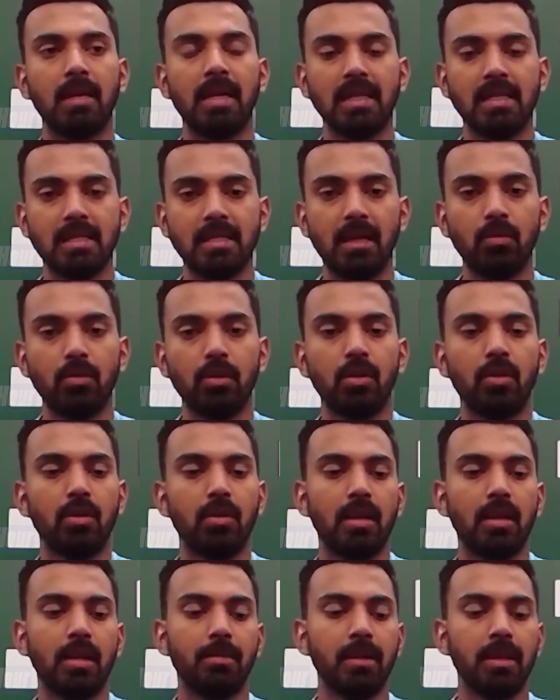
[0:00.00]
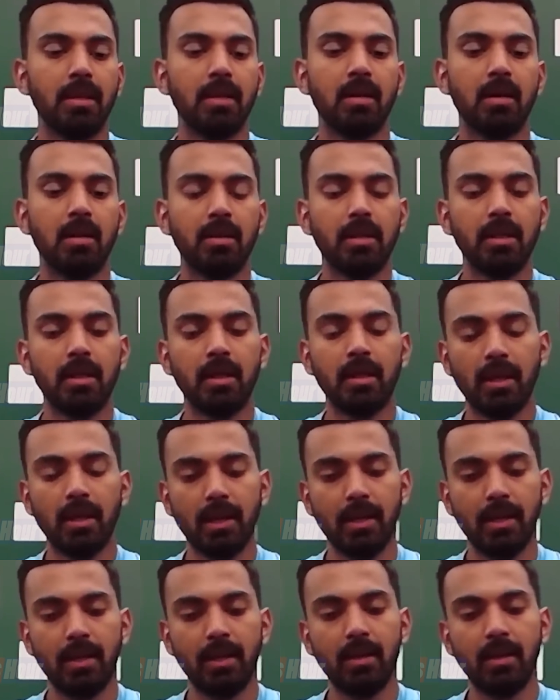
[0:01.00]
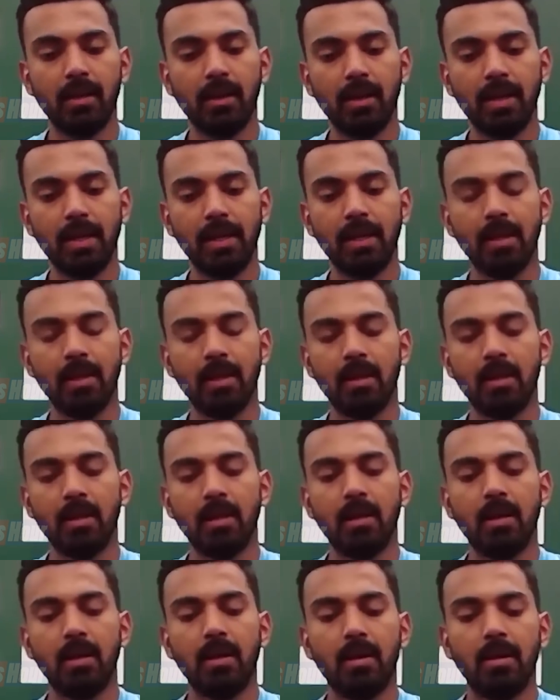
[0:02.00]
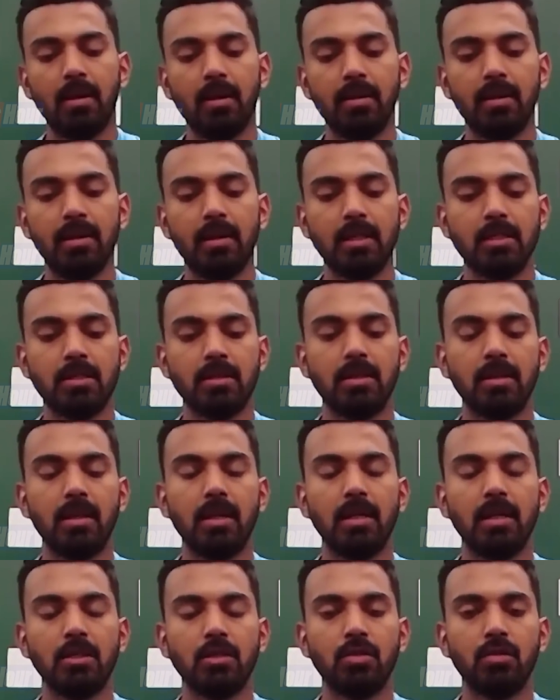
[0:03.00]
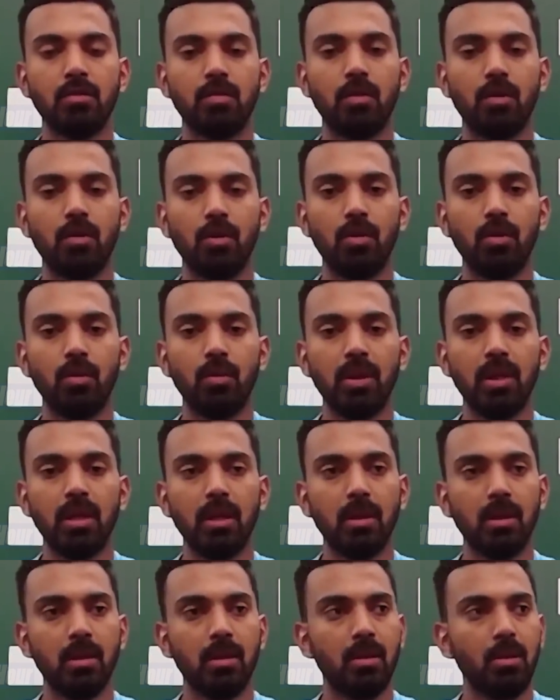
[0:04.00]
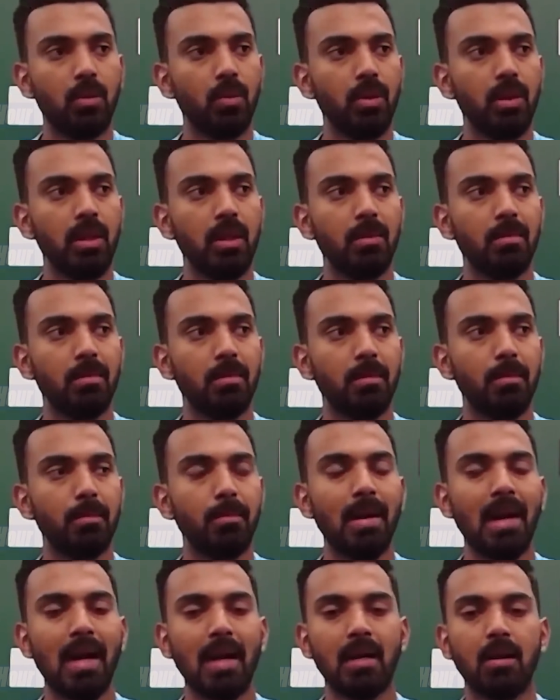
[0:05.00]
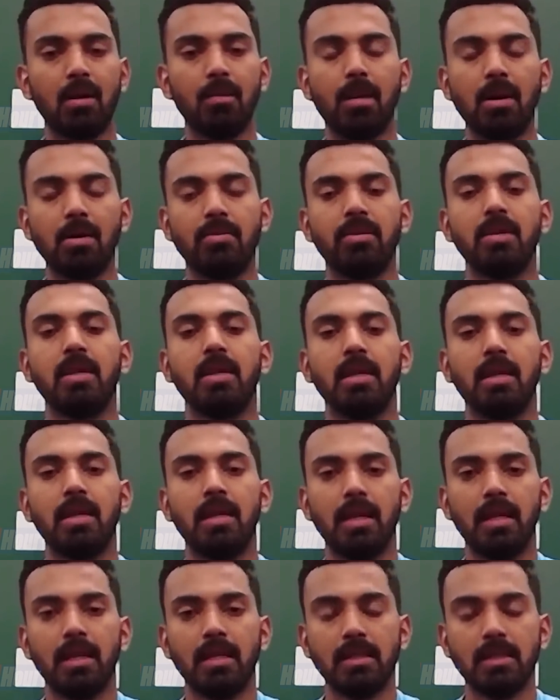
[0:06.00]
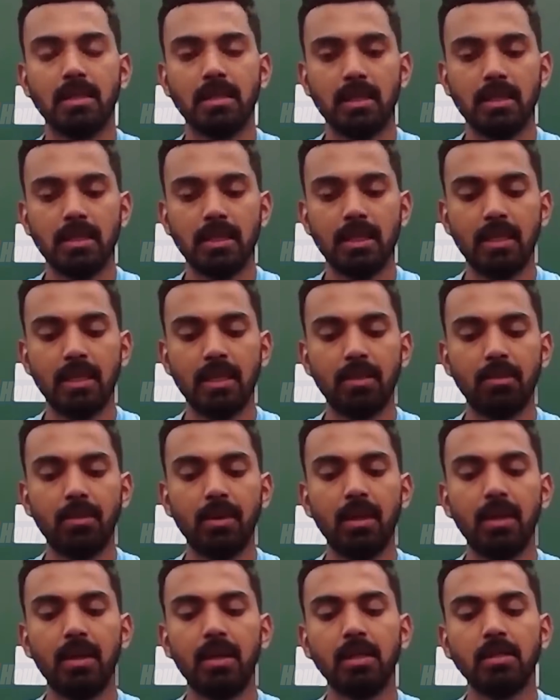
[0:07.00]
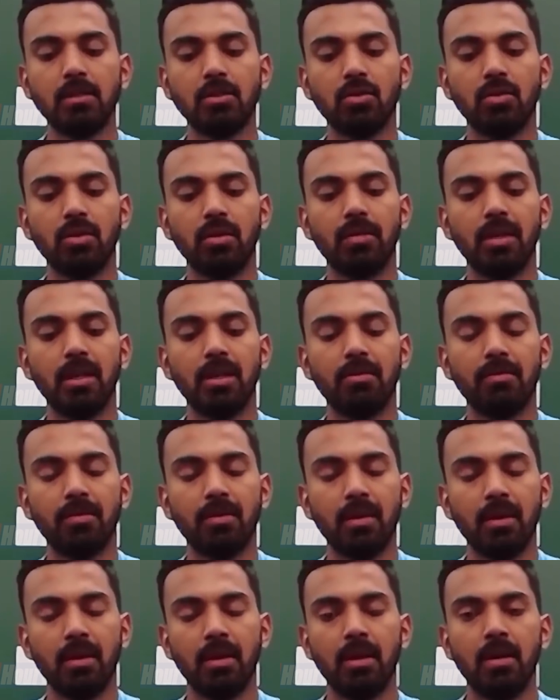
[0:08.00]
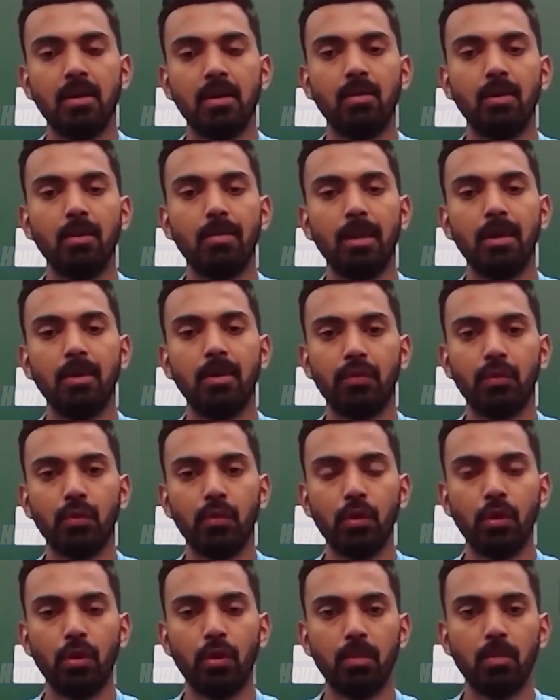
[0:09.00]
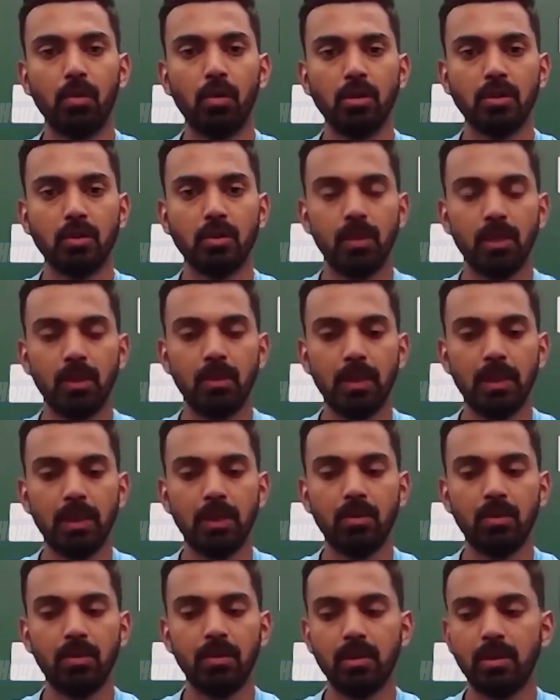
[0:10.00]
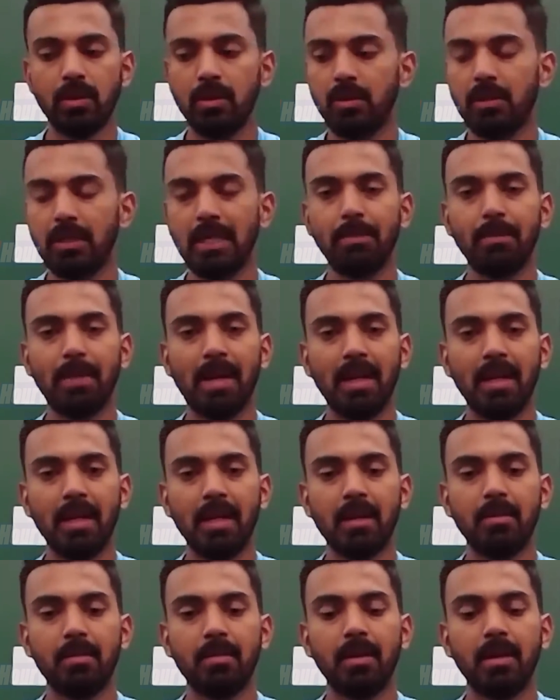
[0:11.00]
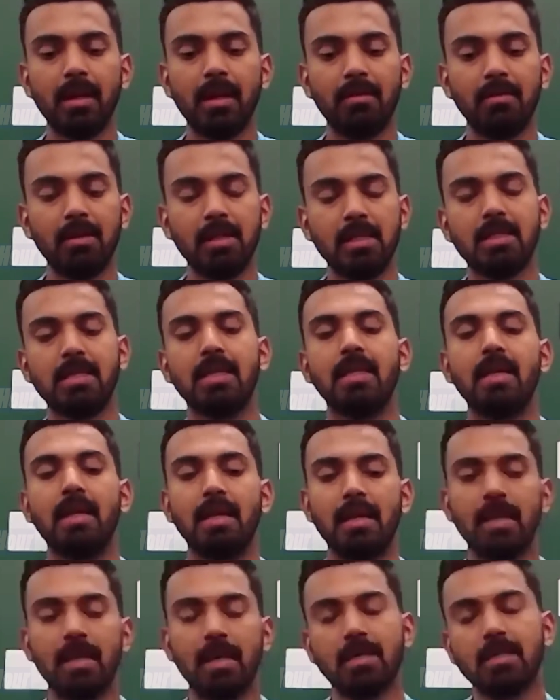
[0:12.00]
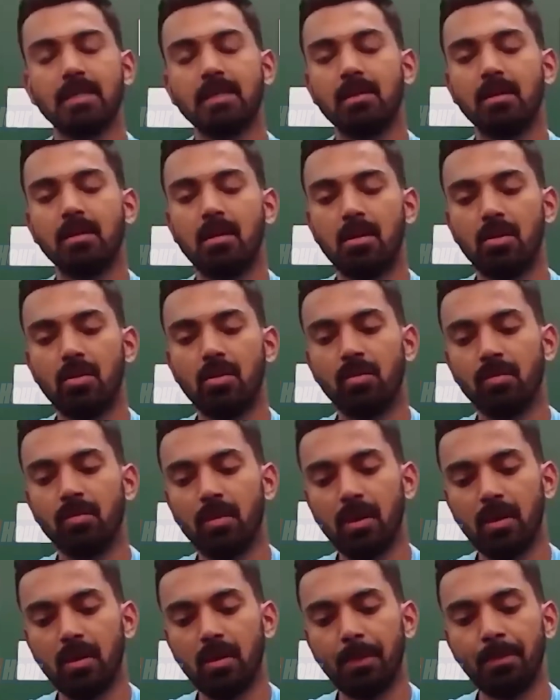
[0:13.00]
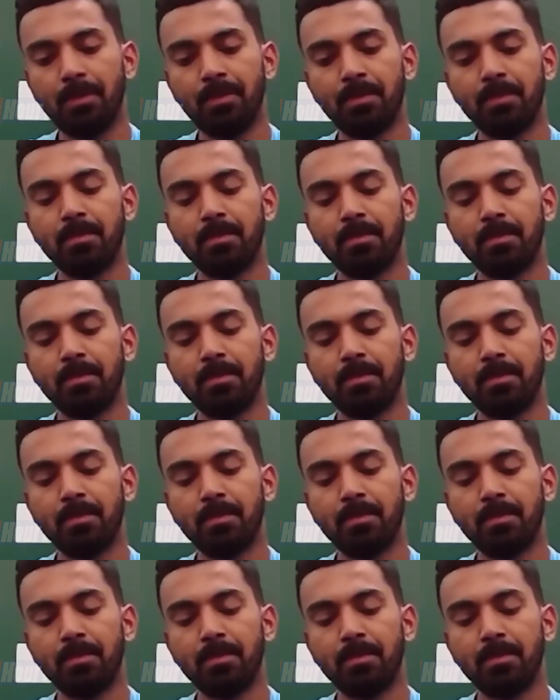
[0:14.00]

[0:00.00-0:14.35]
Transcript: guys down the bottle, me, Hardik, and the rest of the guys to follow the back of boundary hitting and sixing abilities. So, if we don't really panic with that, yes, you know,